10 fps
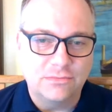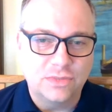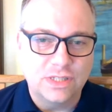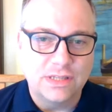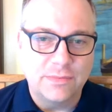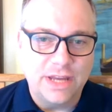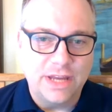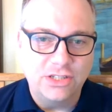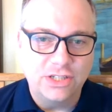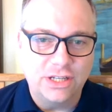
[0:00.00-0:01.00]

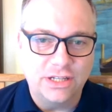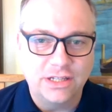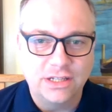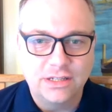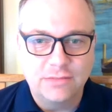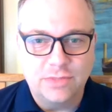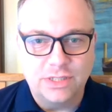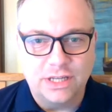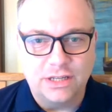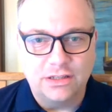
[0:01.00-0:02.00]
dissemination,
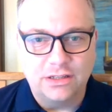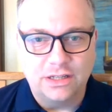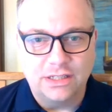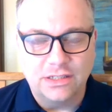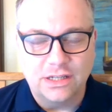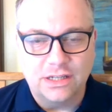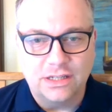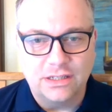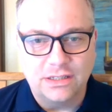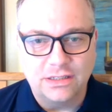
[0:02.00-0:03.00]
particular like
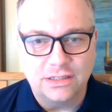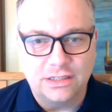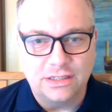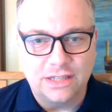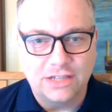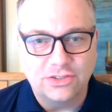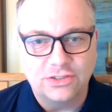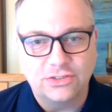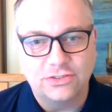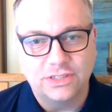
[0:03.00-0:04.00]

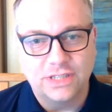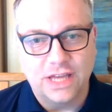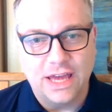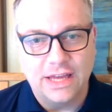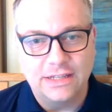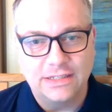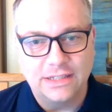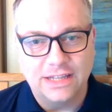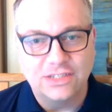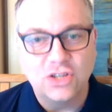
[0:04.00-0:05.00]
lectures
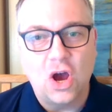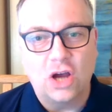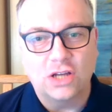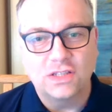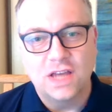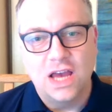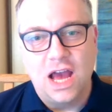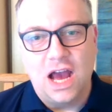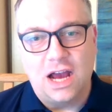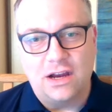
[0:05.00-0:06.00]
and talks,
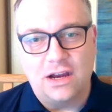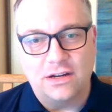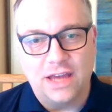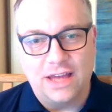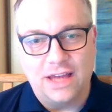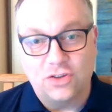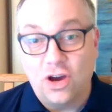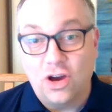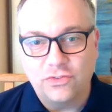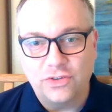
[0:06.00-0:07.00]
are at
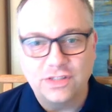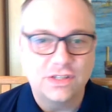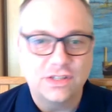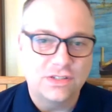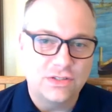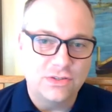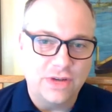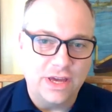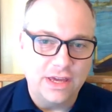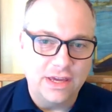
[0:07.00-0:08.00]
conferences to
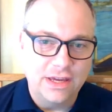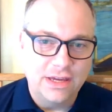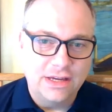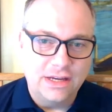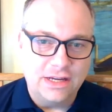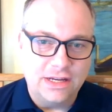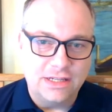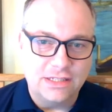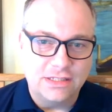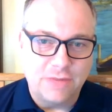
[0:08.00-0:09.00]
a
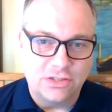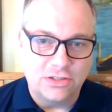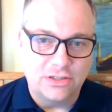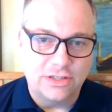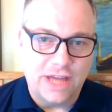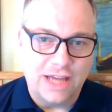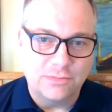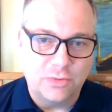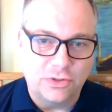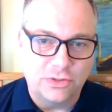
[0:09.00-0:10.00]
special and
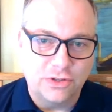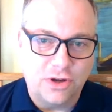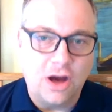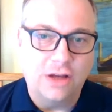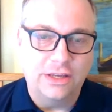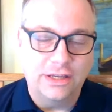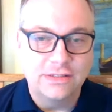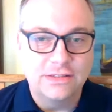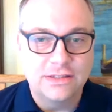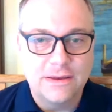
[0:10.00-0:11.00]
expert
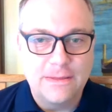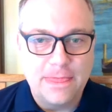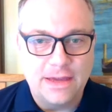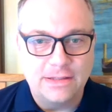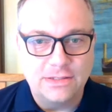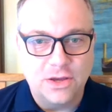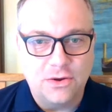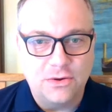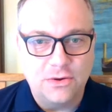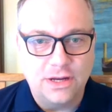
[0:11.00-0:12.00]
audience. And
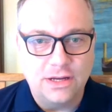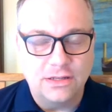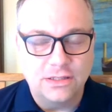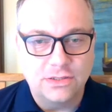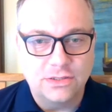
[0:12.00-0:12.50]
so